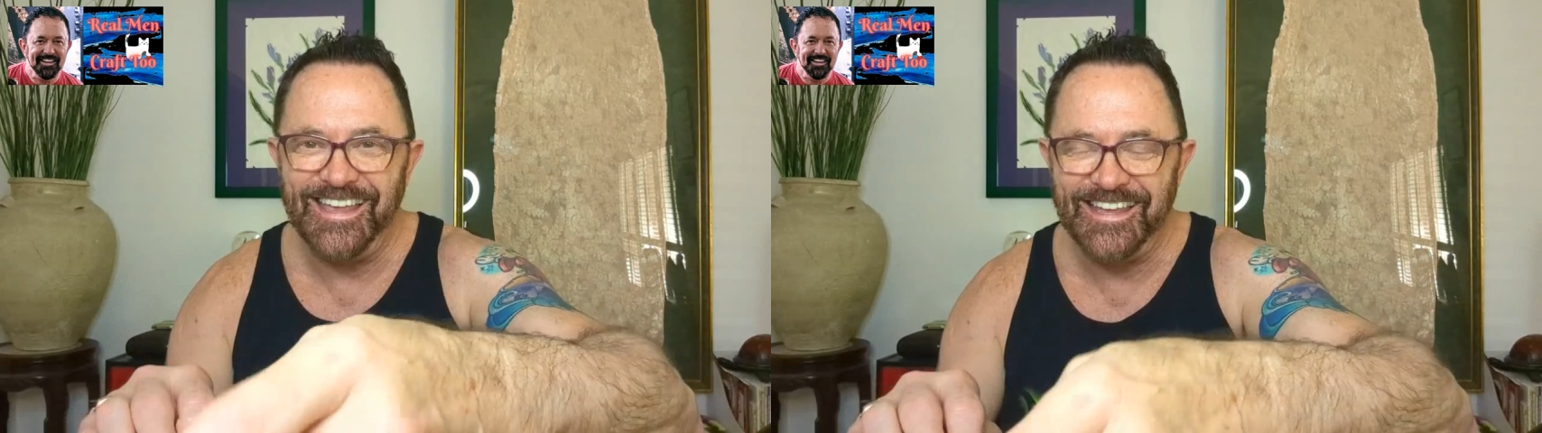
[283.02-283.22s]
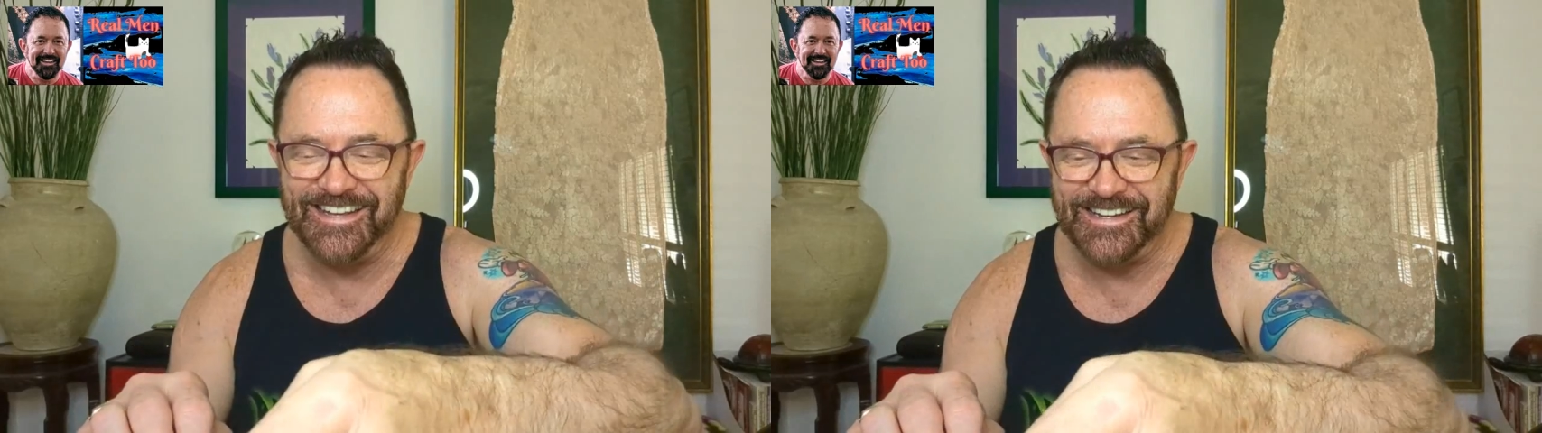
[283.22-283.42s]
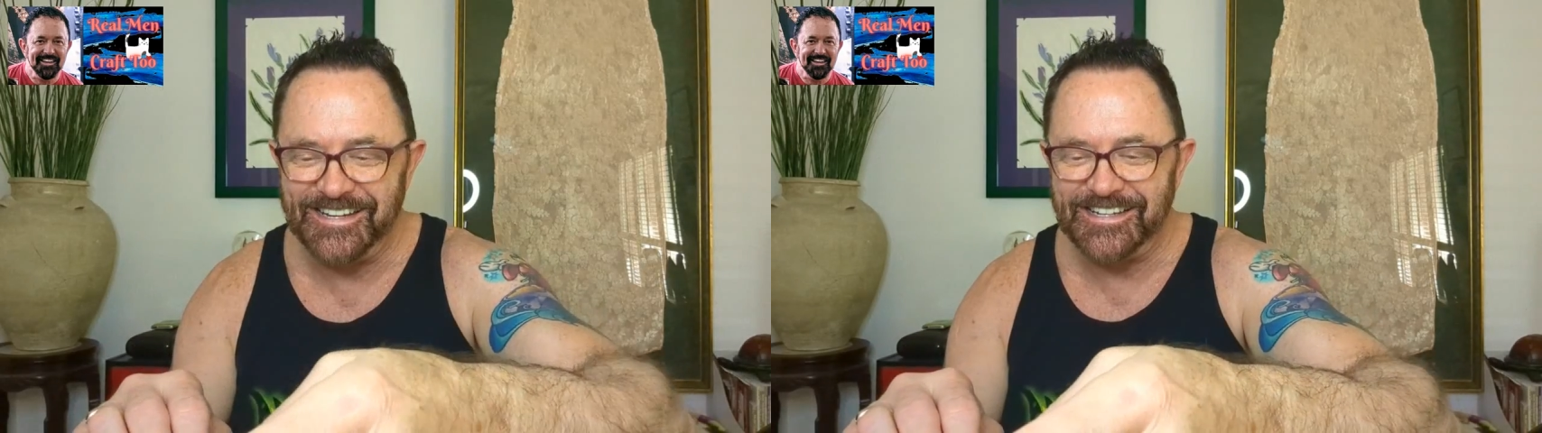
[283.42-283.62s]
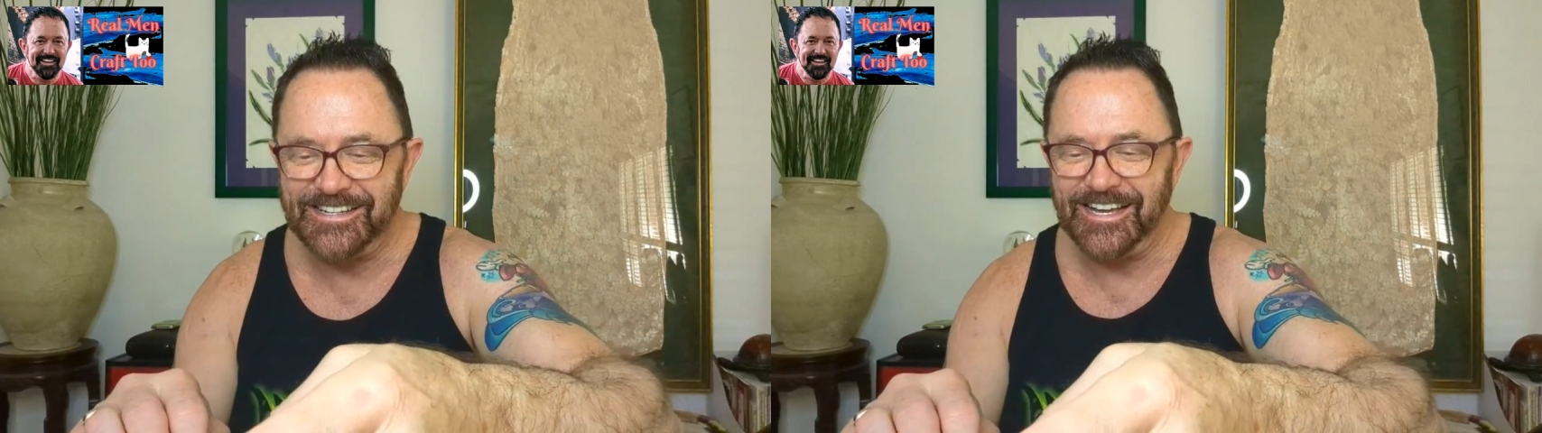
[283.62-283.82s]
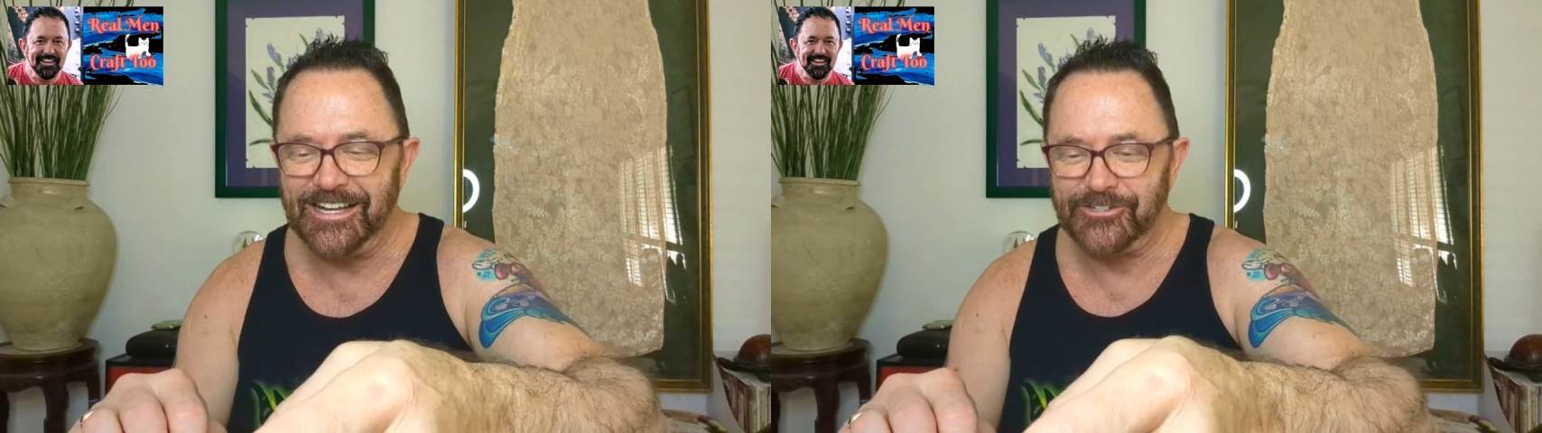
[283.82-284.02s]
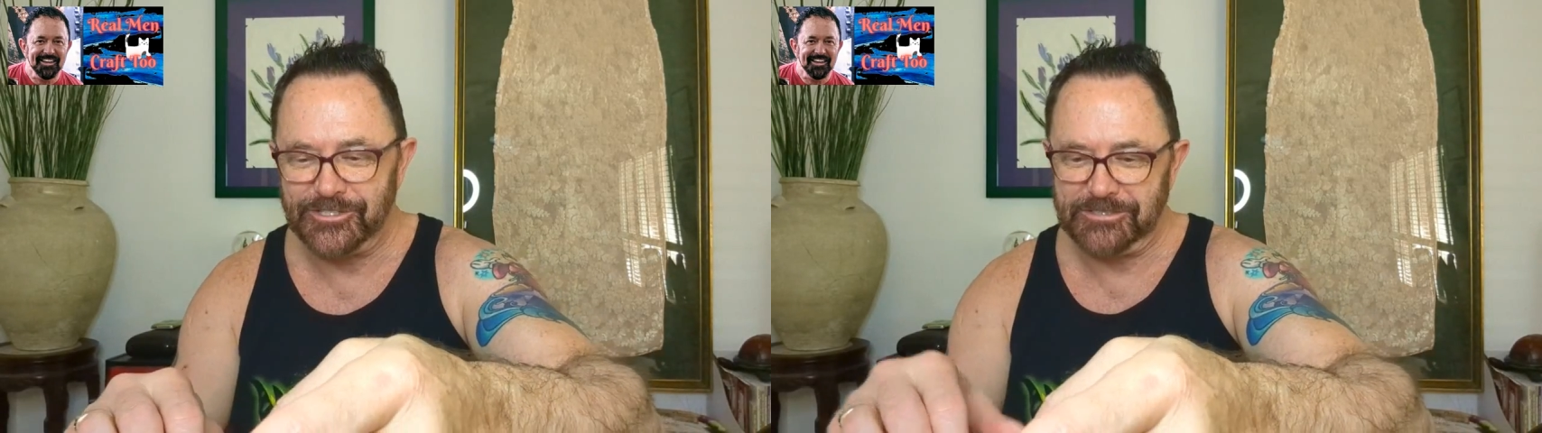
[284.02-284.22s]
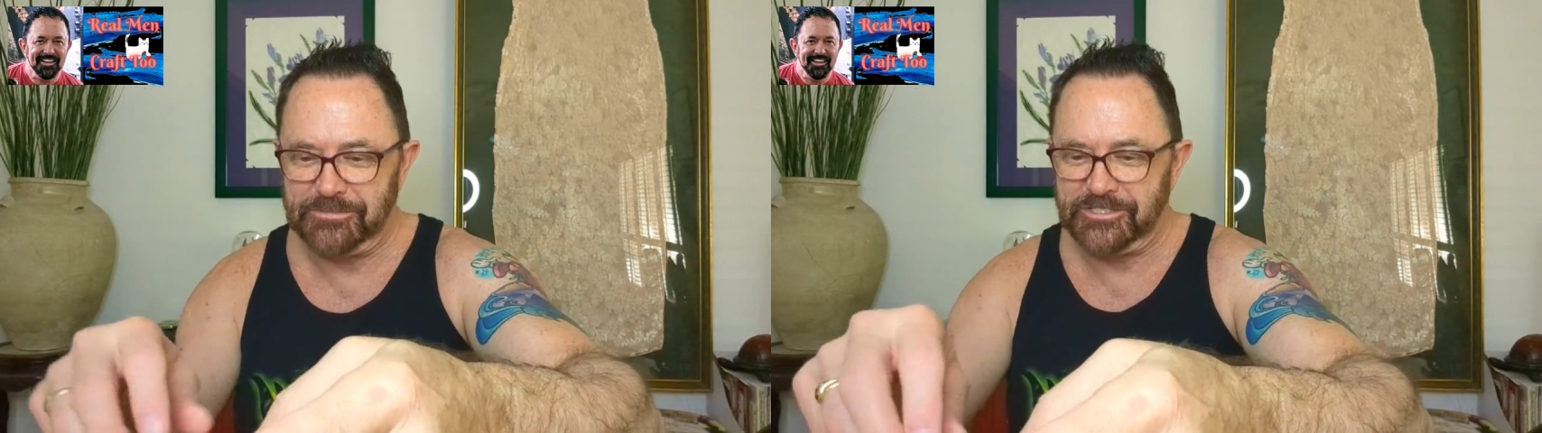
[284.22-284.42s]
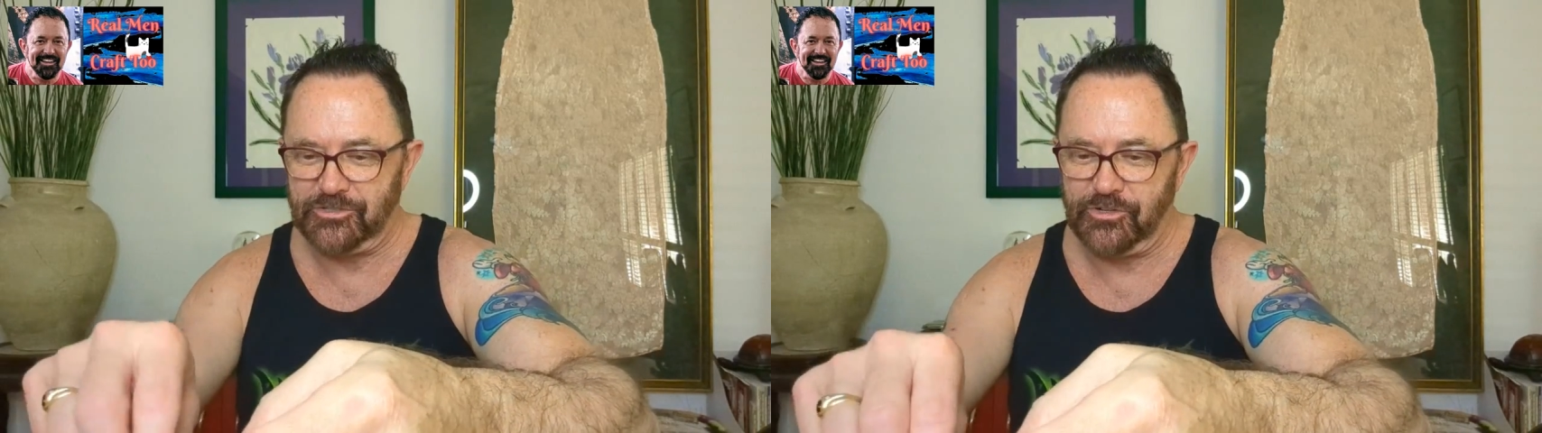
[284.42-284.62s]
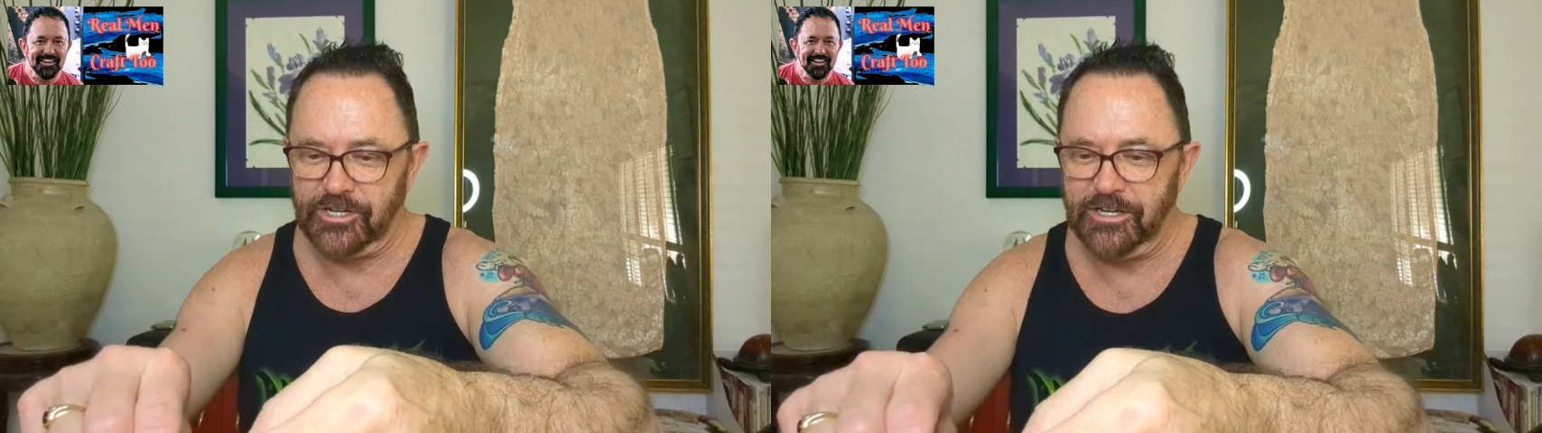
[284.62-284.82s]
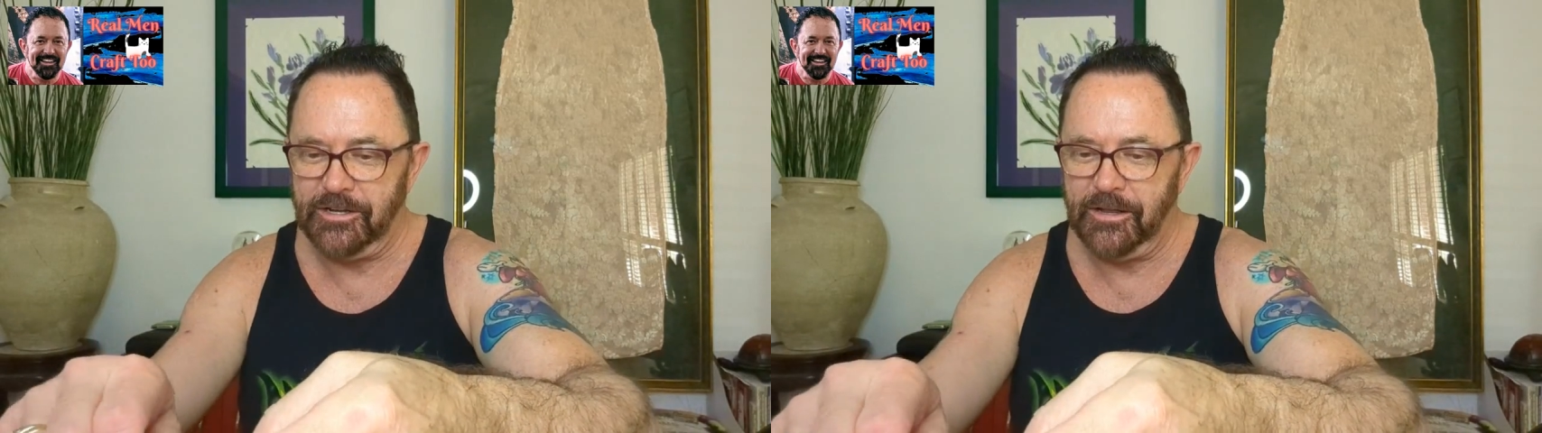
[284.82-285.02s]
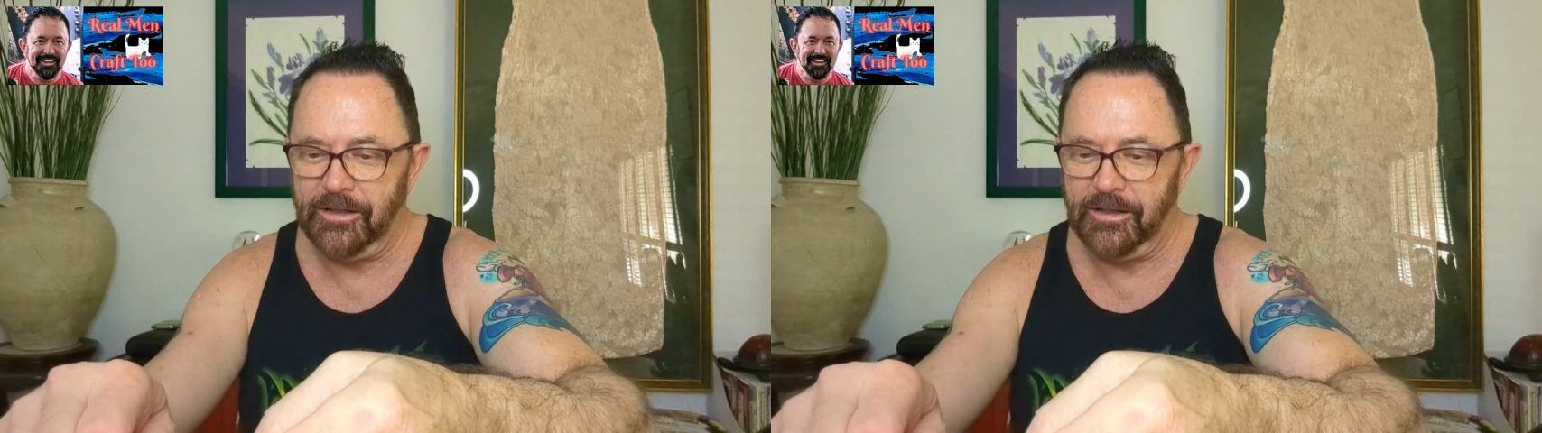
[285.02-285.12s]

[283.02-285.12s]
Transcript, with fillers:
Speaker 1: in A Christmas Story.